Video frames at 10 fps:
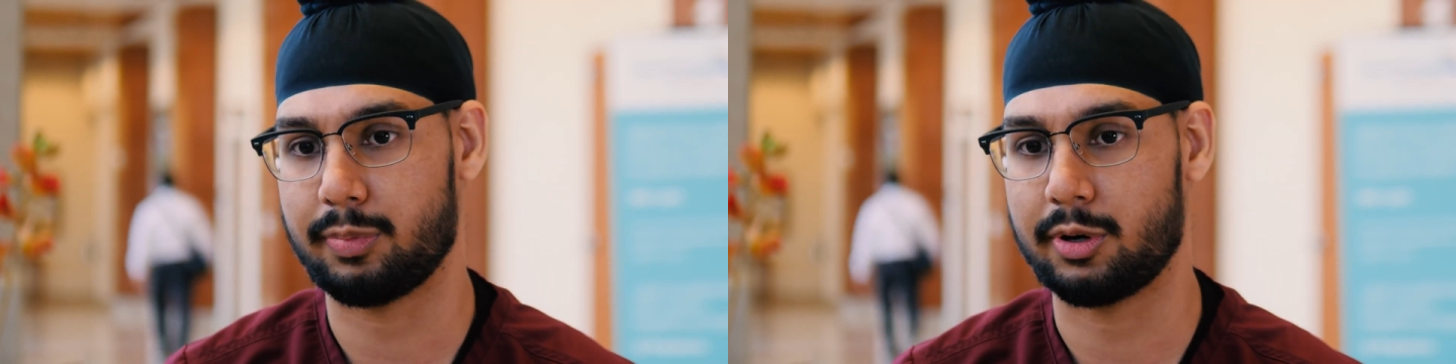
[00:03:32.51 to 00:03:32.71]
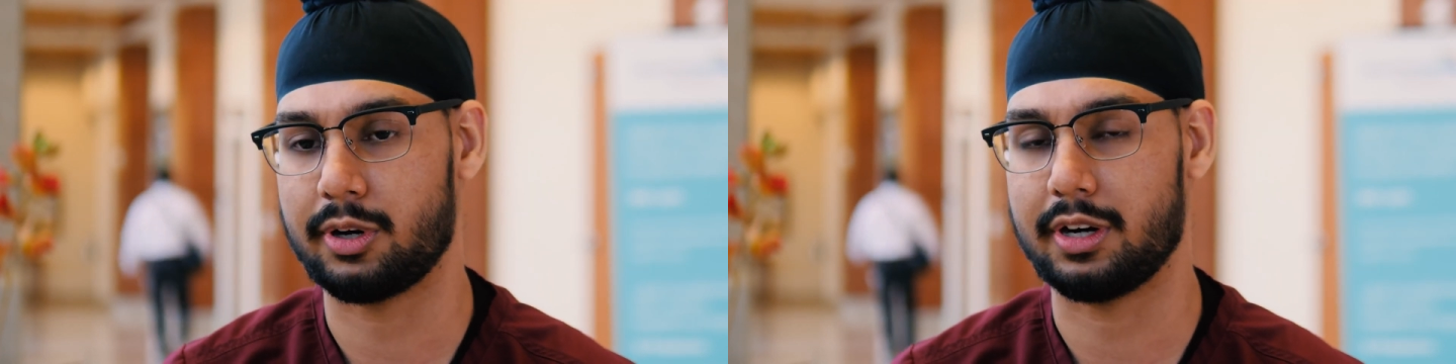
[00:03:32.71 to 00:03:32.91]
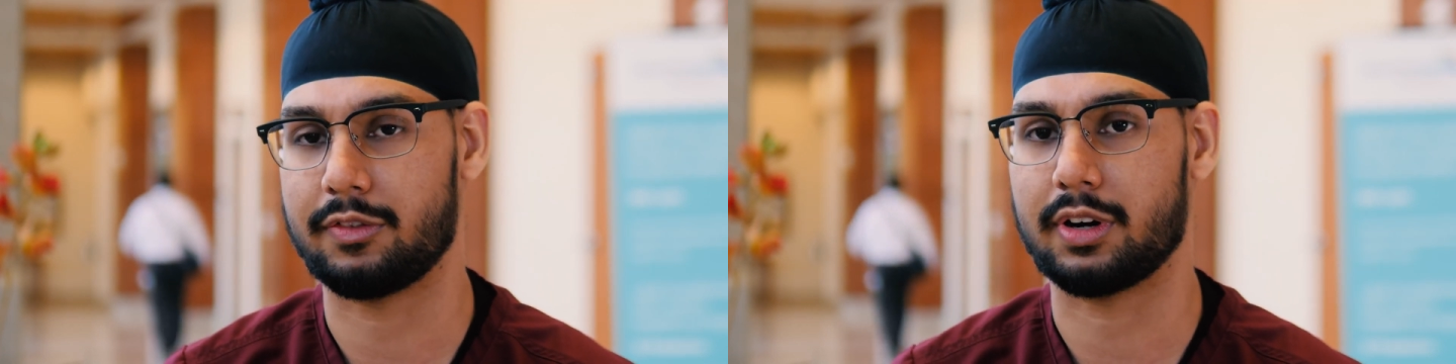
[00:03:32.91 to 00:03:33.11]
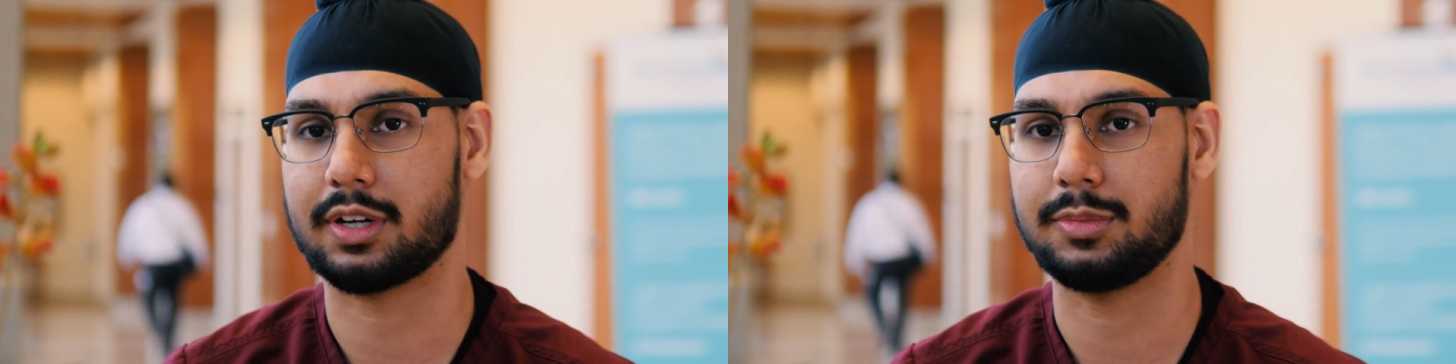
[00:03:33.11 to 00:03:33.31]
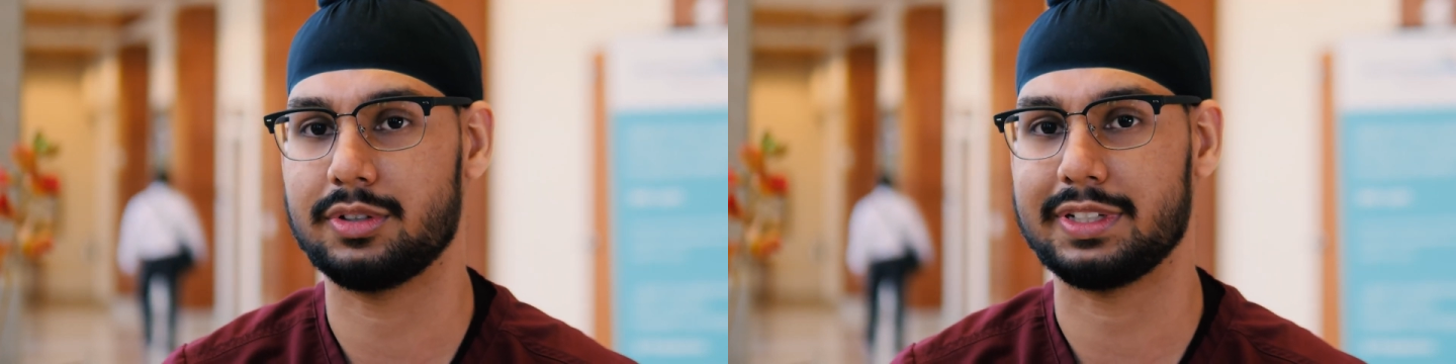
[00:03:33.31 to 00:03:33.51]
part of our
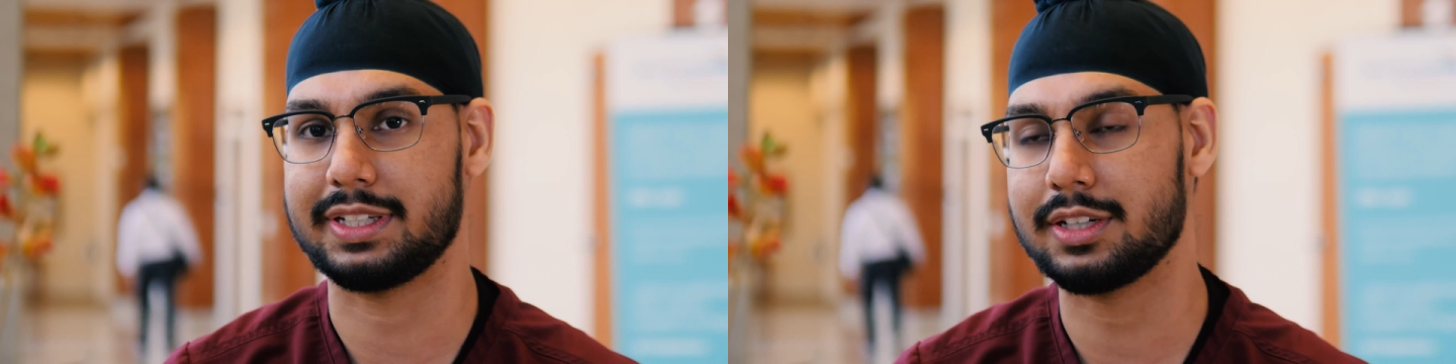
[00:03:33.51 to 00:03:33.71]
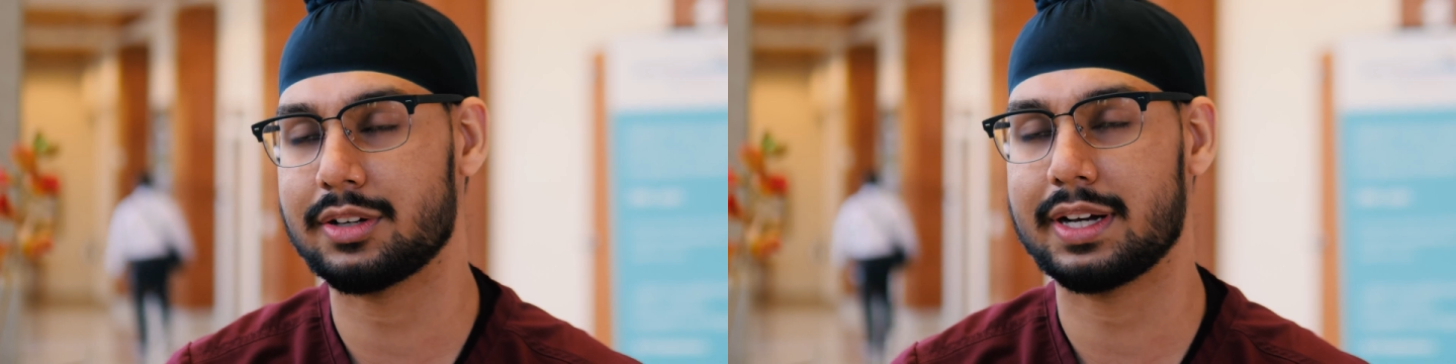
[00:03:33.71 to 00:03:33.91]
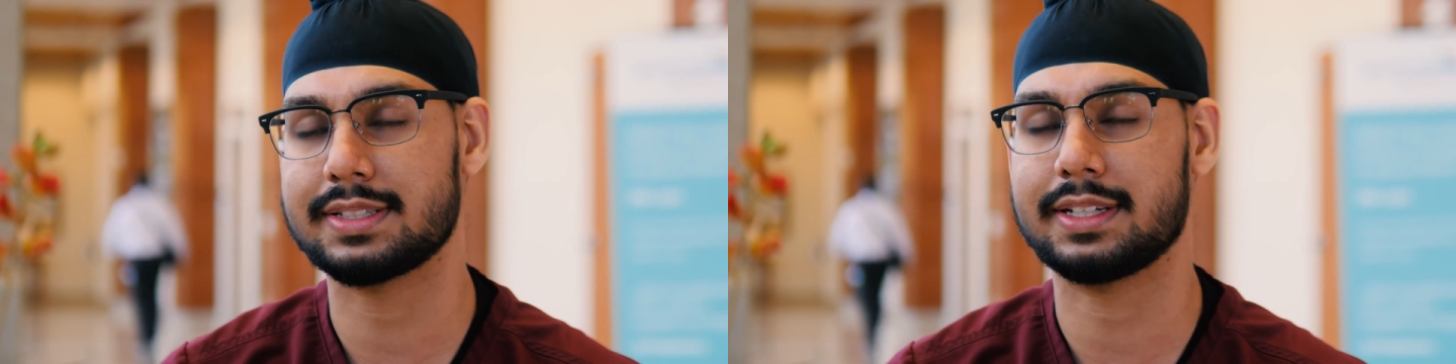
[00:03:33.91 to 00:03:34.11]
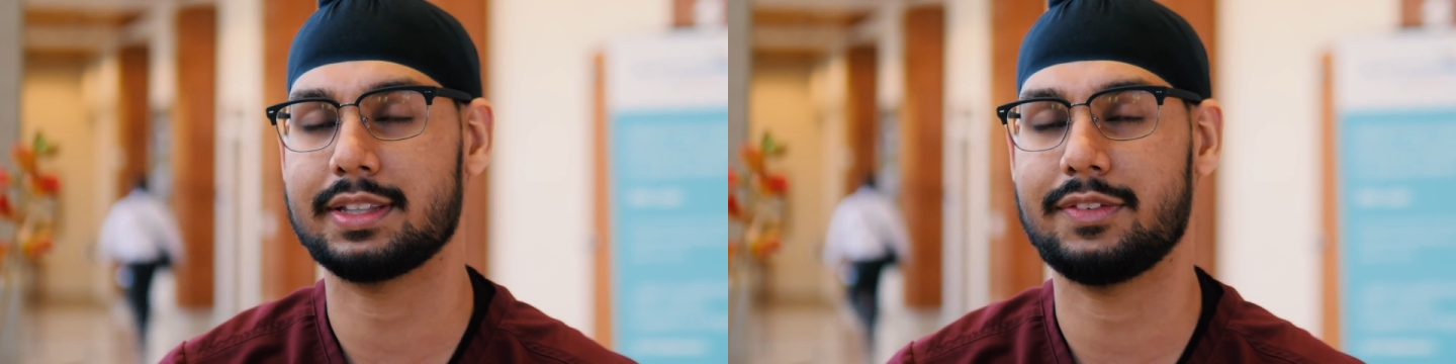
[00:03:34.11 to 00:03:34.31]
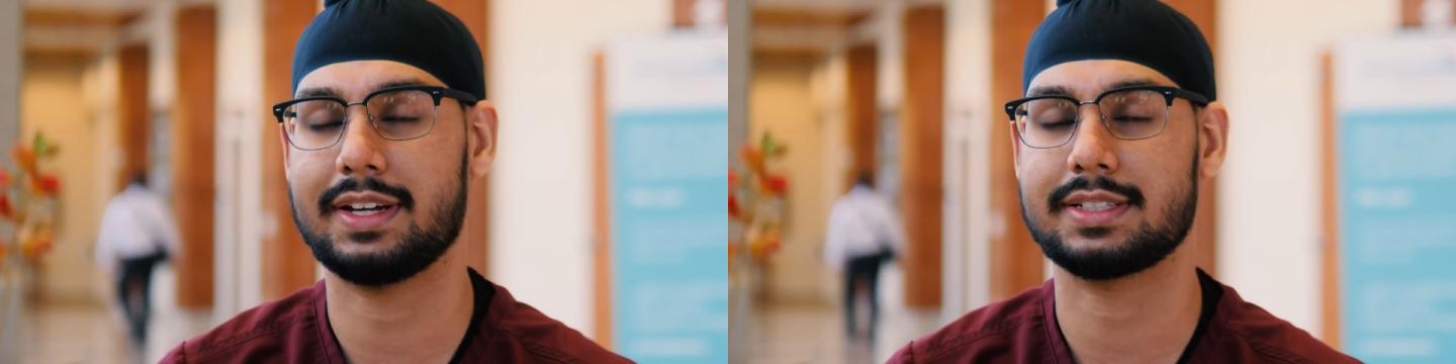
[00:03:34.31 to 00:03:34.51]
community here has
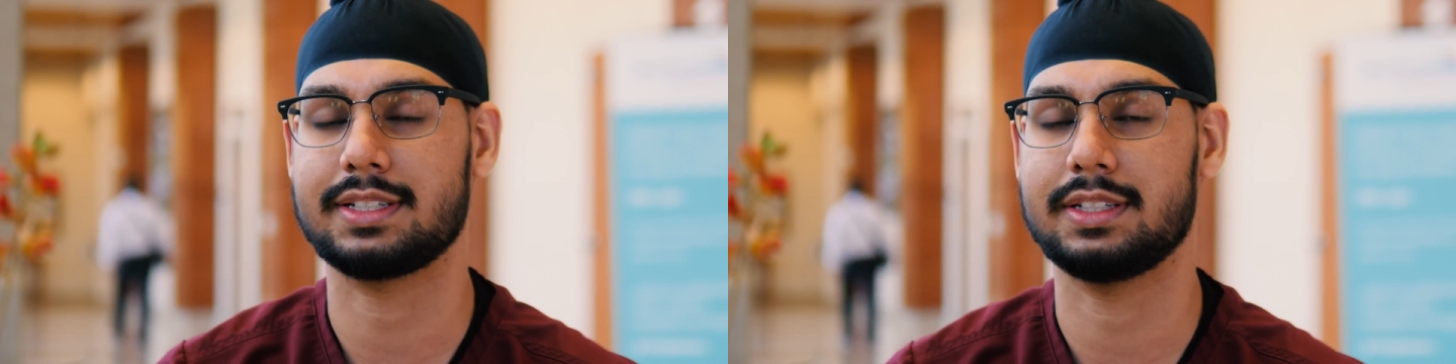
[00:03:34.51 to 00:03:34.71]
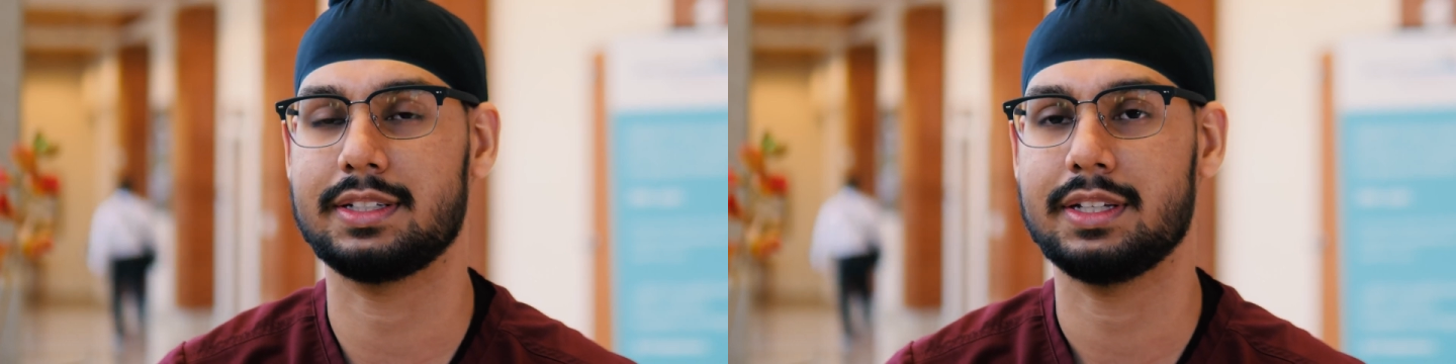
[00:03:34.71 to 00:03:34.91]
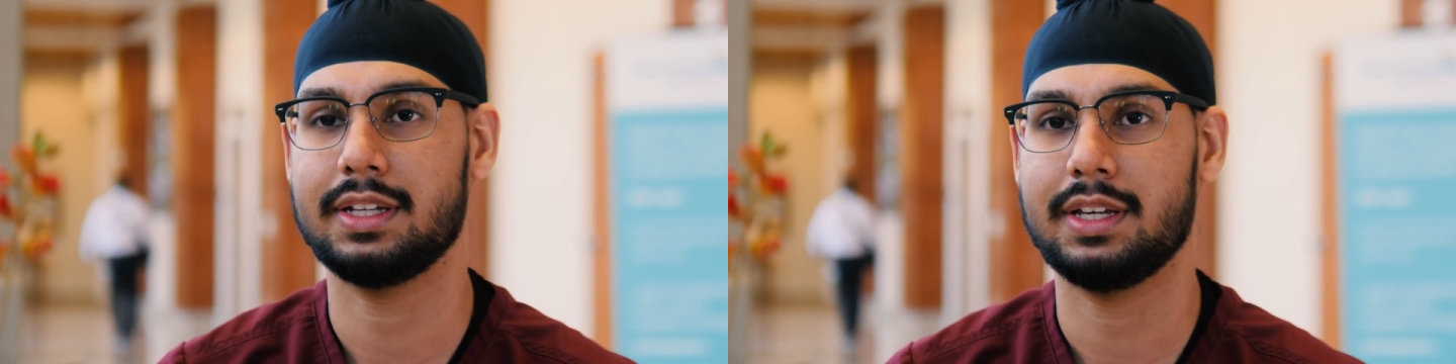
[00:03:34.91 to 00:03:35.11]
taken the vaccine